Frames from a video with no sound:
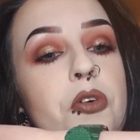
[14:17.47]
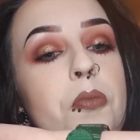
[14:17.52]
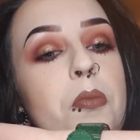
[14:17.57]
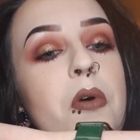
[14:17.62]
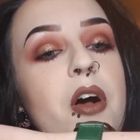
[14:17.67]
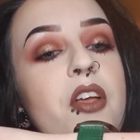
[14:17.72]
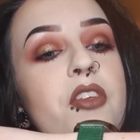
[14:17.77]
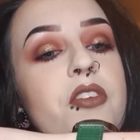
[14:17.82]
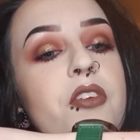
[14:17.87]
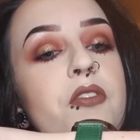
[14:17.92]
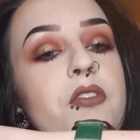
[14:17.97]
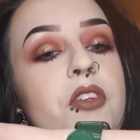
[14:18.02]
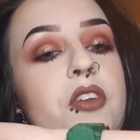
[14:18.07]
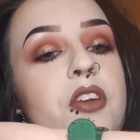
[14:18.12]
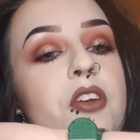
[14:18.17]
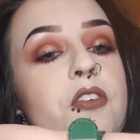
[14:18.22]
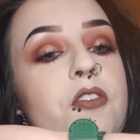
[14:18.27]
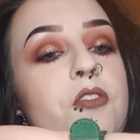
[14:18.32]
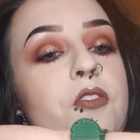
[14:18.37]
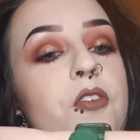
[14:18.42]
massively
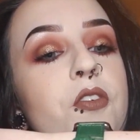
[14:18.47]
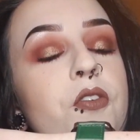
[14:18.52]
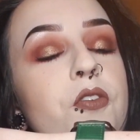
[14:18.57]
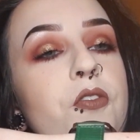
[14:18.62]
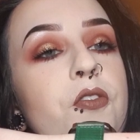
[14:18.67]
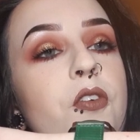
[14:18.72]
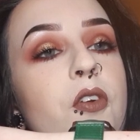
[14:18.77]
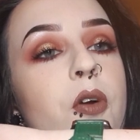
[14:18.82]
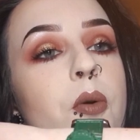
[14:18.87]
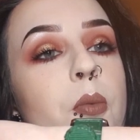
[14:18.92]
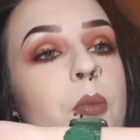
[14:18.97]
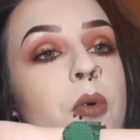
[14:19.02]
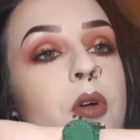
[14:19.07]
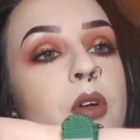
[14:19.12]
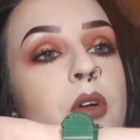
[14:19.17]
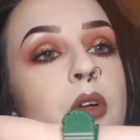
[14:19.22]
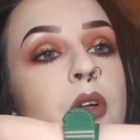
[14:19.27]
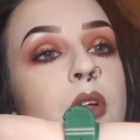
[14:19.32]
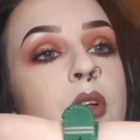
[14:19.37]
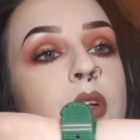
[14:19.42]
different from
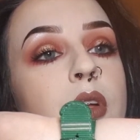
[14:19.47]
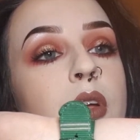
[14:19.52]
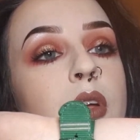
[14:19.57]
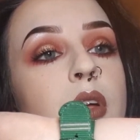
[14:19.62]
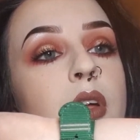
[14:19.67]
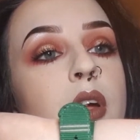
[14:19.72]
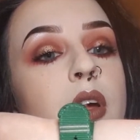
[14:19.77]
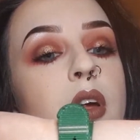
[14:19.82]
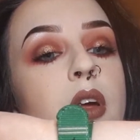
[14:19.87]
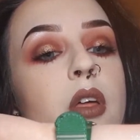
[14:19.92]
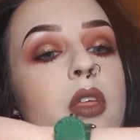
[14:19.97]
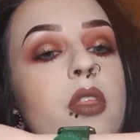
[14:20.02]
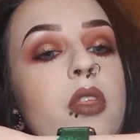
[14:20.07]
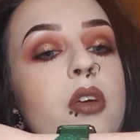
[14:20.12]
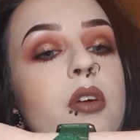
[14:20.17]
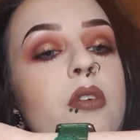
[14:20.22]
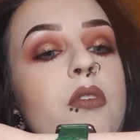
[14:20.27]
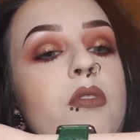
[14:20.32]
the